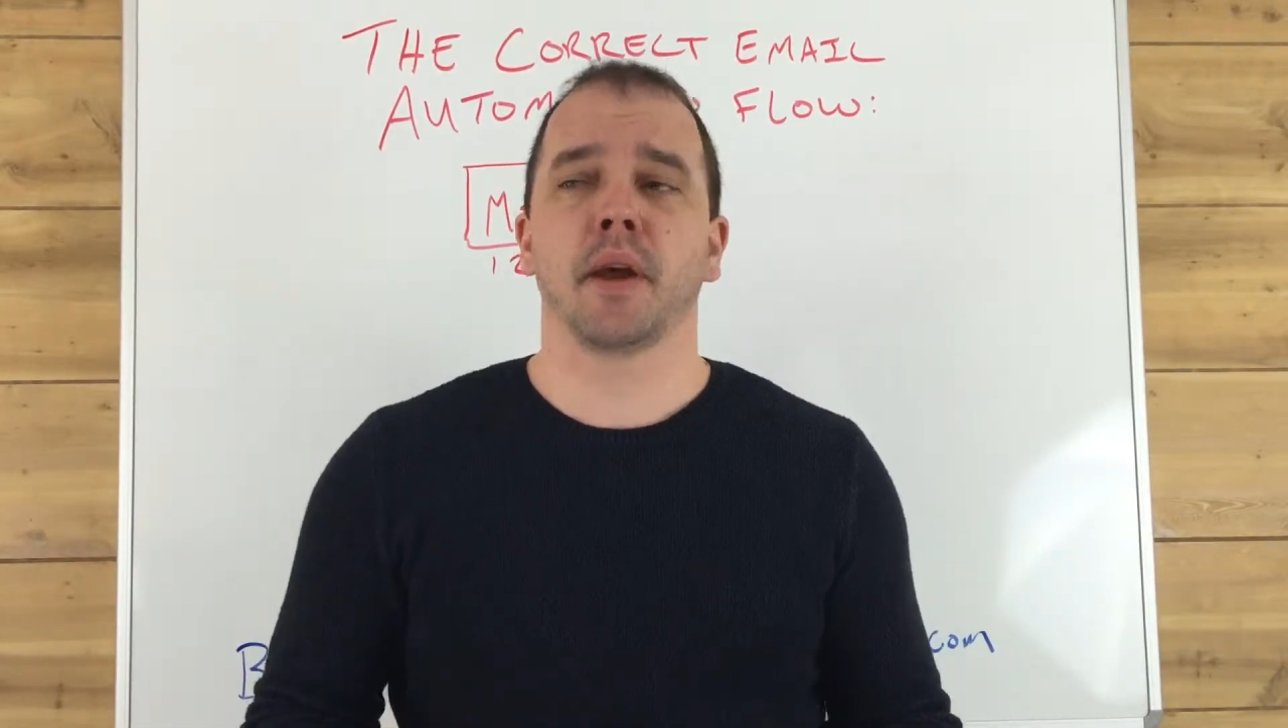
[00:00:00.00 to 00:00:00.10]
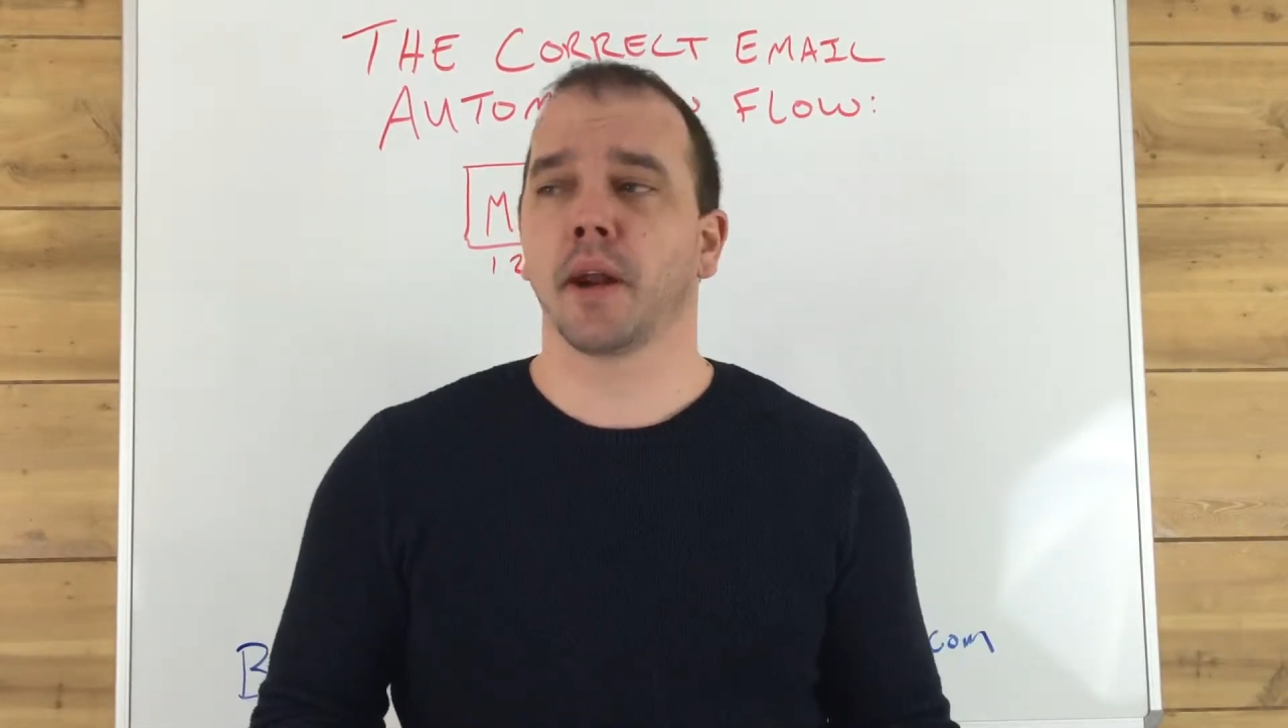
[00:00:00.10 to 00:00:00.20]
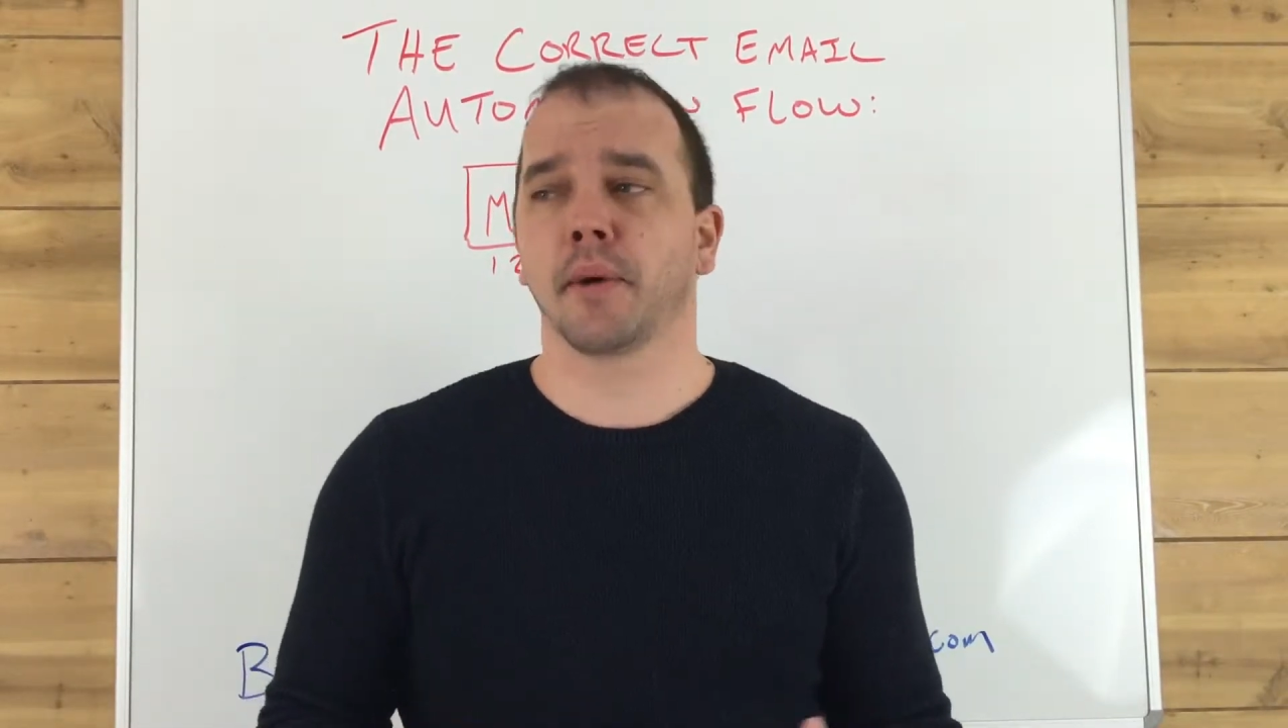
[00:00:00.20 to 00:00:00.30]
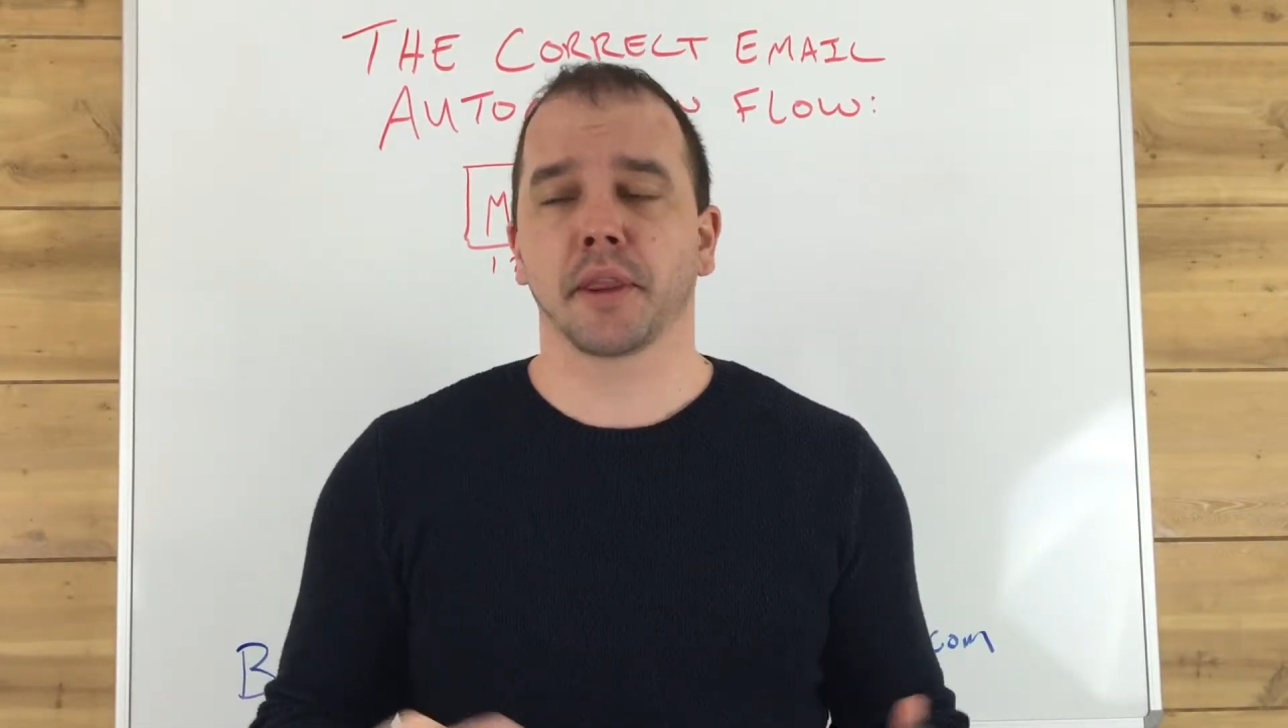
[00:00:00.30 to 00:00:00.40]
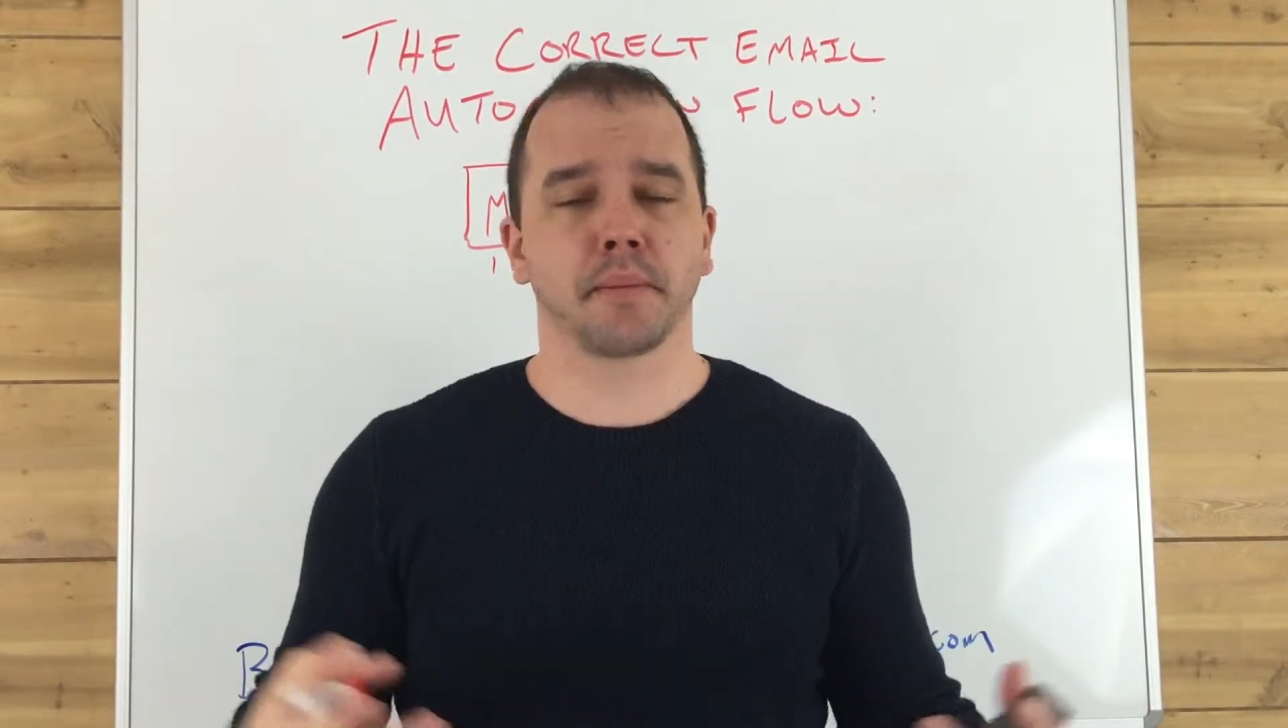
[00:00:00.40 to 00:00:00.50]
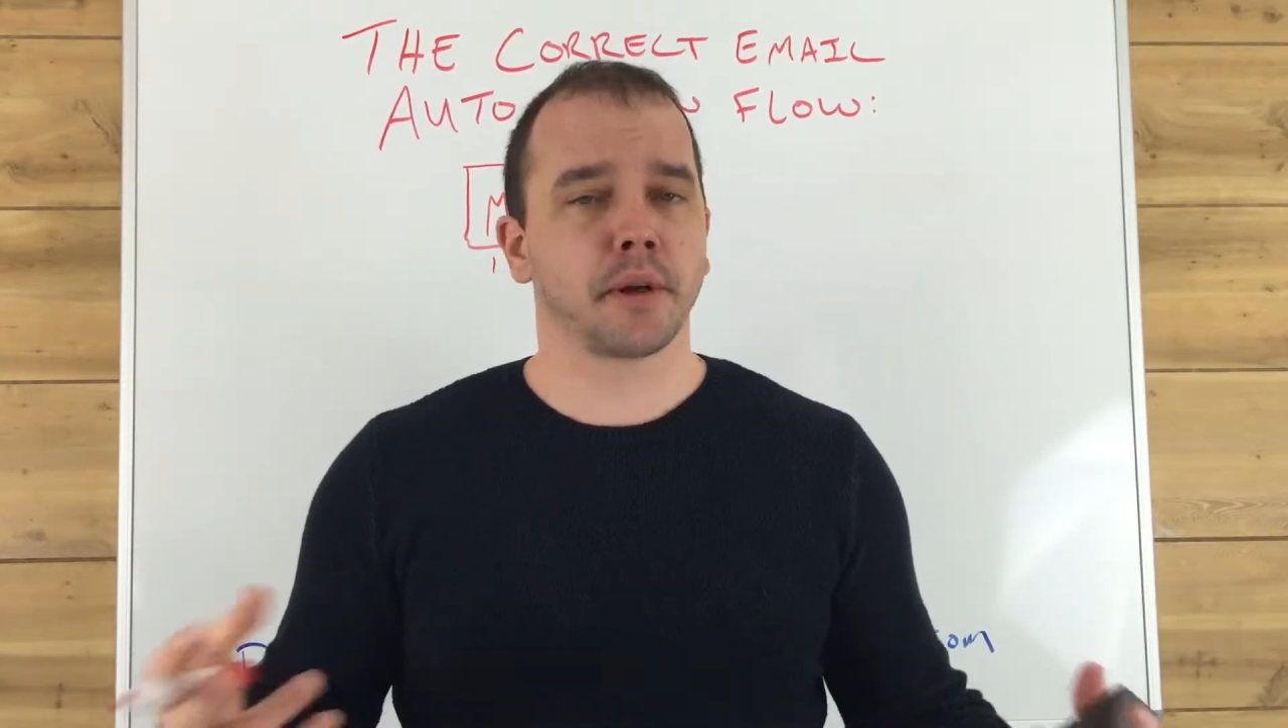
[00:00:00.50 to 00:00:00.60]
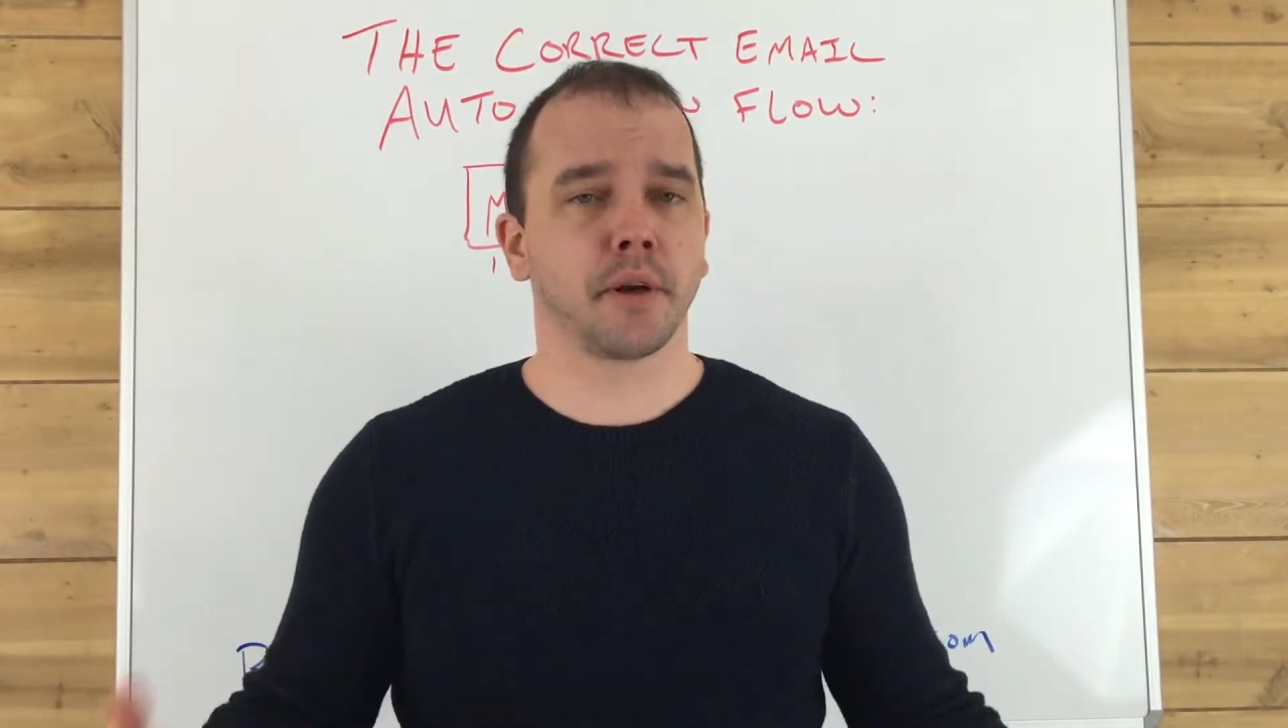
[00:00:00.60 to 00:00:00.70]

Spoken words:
and I want them to